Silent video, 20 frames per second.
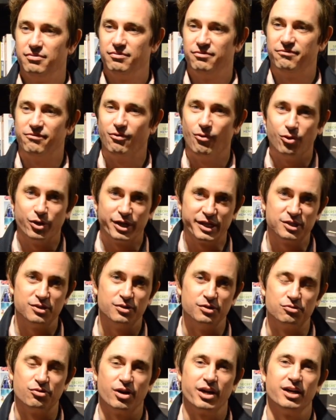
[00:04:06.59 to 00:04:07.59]
falling
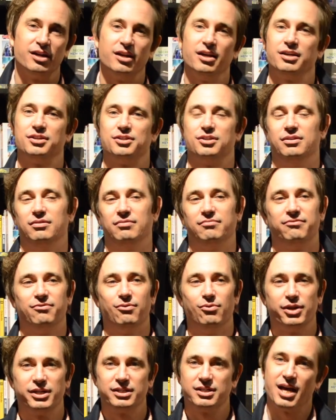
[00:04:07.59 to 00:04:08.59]
to drug addiction,
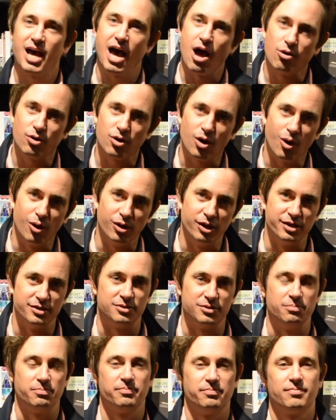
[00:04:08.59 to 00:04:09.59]
falling to
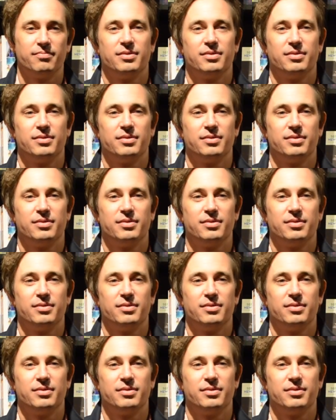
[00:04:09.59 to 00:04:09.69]
alcoholism.